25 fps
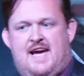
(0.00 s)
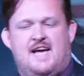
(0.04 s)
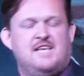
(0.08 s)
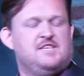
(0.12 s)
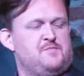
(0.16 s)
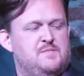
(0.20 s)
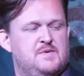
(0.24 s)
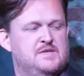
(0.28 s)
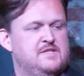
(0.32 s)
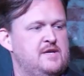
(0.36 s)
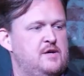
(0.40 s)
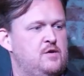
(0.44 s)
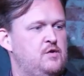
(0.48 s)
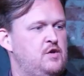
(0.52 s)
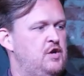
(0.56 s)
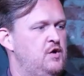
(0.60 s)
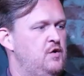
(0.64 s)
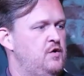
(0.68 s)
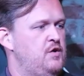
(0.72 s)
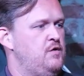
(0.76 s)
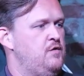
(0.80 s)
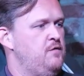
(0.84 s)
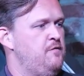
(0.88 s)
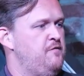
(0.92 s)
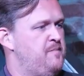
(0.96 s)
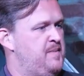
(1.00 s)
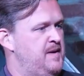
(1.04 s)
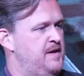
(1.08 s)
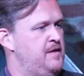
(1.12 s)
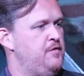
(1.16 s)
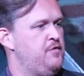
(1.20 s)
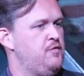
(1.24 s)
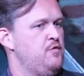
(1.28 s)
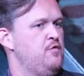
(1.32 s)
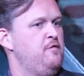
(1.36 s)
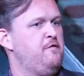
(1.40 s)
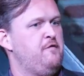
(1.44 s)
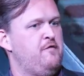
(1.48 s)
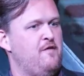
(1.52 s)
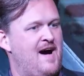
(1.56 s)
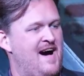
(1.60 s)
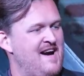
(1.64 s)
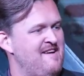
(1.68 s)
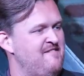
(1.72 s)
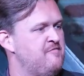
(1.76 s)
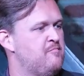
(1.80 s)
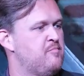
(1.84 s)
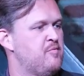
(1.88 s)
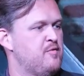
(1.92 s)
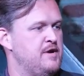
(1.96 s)
asked me, it's like, you know, you've been through
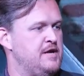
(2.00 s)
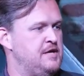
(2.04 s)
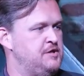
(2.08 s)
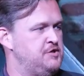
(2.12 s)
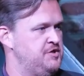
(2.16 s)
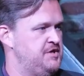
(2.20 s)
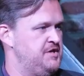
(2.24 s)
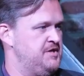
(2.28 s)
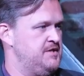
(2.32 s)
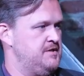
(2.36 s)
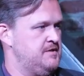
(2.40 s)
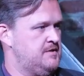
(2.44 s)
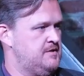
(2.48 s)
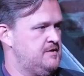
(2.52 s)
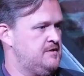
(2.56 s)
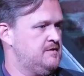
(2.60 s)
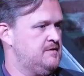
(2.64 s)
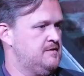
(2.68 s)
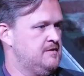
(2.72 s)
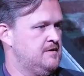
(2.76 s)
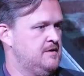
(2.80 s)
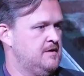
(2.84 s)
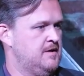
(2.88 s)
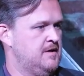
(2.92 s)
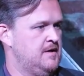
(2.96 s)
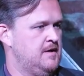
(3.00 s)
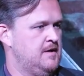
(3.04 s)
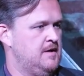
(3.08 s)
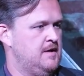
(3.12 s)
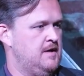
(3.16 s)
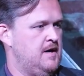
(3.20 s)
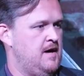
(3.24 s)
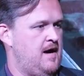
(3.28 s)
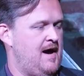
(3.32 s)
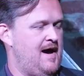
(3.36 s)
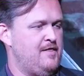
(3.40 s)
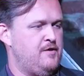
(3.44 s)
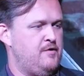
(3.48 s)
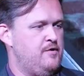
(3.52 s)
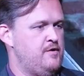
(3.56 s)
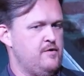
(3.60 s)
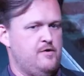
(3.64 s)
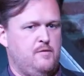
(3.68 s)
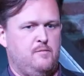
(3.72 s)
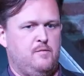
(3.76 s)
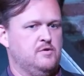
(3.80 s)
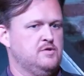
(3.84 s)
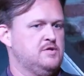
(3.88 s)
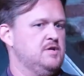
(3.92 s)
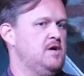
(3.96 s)
5 breaches. Either you're
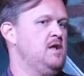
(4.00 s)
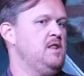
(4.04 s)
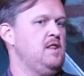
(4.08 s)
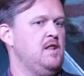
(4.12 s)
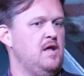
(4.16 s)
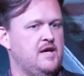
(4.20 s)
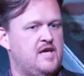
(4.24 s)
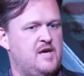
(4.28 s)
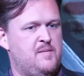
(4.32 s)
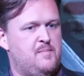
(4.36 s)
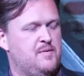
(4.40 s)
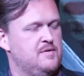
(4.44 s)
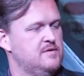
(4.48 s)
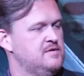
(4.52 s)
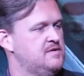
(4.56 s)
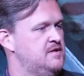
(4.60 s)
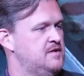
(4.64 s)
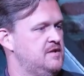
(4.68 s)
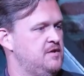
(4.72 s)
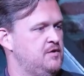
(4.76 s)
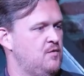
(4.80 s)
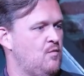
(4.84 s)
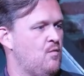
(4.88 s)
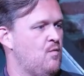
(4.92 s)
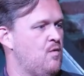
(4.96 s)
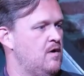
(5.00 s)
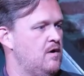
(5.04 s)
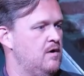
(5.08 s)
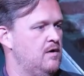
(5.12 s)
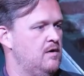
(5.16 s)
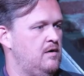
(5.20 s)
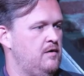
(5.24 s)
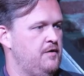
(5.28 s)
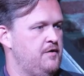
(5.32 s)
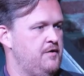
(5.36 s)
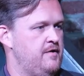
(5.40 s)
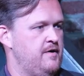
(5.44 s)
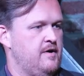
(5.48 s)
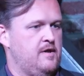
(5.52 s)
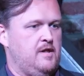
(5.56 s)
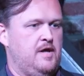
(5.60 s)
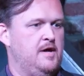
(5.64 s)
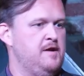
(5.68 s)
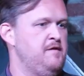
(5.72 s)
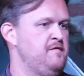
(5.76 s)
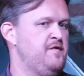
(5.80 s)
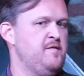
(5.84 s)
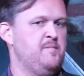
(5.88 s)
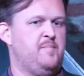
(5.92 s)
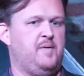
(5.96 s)
the most unlucky person in the world, you're a
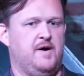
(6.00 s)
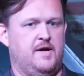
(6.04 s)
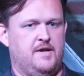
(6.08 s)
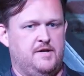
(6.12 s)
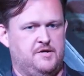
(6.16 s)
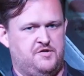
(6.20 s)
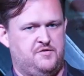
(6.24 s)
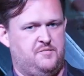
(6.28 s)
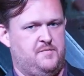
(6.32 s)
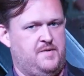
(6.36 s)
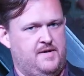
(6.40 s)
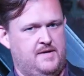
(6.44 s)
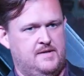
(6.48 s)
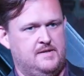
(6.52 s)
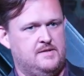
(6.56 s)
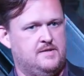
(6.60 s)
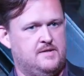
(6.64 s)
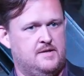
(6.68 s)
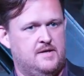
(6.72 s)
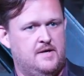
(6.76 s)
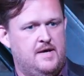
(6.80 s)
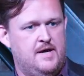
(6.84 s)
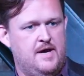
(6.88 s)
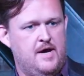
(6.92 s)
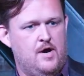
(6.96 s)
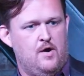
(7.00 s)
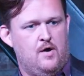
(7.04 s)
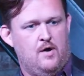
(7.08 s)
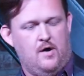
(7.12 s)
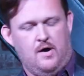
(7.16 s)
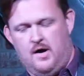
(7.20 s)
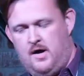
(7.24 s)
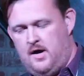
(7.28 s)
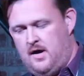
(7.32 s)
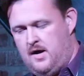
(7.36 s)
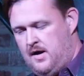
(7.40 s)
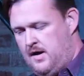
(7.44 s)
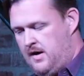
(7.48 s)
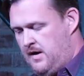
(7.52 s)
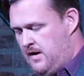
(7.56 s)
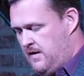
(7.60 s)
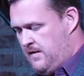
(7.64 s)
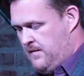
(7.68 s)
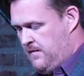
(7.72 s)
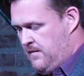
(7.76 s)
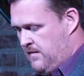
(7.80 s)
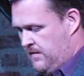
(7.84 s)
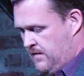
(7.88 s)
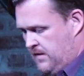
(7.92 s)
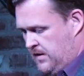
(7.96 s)
glutton for punishment,
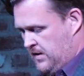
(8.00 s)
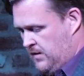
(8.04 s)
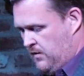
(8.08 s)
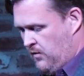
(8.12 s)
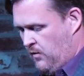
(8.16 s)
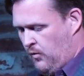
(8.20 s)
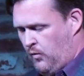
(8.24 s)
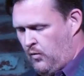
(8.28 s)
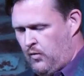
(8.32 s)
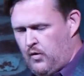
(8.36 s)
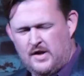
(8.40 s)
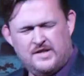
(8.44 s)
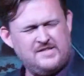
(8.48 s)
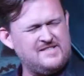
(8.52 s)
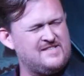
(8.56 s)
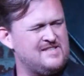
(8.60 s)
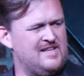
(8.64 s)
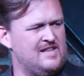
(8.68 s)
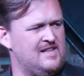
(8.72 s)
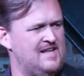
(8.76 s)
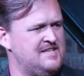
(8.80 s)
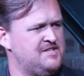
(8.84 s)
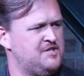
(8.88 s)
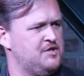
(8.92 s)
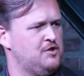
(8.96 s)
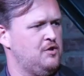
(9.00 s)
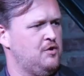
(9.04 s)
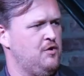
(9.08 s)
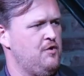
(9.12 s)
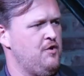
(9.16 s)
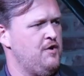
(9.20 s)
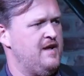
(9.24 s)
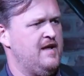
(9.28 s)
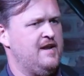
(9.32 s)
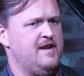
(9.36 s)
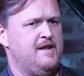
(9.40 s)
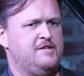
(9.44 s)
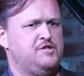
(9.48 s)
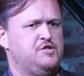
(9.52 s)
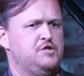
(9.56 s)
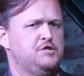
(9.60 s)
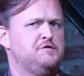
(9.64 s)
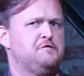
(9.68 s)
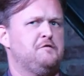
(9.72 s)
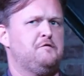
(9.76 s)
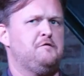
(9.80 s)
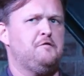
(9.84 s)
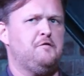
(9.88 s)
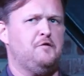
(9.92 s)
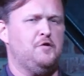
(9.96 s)
you know, what's the lesson learned? And it
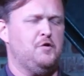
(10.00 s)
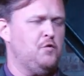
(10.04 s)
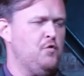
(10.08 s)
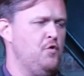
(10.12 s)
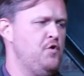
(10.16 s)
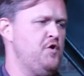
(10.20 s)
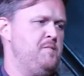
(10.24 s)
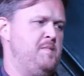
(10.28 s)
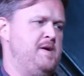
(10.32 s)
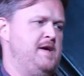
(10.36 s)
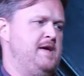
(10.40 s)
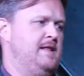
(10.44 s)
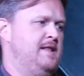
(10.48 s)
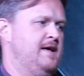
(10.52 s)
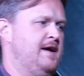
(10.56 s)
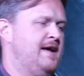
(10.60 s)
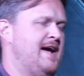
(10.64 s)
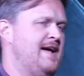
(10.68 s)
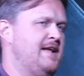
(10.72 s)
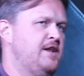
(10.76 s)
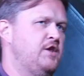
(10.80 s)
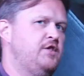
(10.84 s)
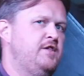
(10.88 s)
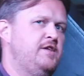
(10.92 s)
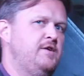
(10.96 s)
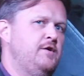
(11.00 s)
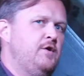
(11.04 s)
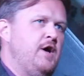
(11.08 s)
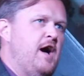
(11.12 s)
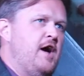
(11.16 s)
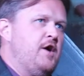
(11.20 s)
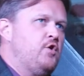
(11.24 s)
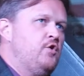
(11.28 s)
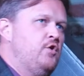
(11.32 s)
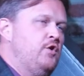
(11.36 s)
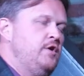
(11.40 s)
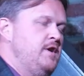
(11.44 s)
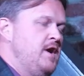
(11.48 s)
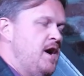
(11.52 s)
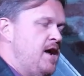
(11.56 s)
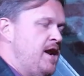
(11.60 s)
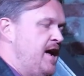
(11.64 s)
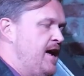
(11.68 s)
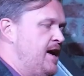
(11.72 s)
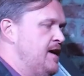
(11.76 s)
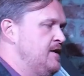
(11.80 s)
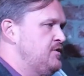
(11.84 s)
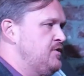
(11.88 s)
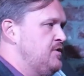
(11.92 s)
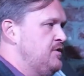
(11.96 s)
just floored me. Like I could not
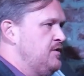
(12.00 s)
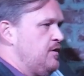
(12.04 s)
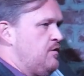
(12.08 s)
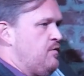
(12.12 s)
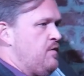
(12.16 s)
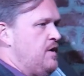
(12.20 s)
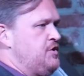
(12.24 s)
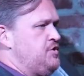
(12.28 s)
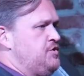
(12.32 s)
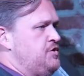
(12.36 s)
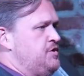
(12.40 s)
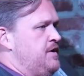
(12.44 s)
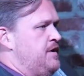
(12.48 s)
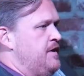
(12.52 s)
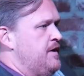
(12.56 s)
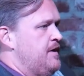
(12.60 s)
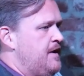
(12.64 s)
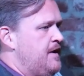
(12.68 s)
answer the question.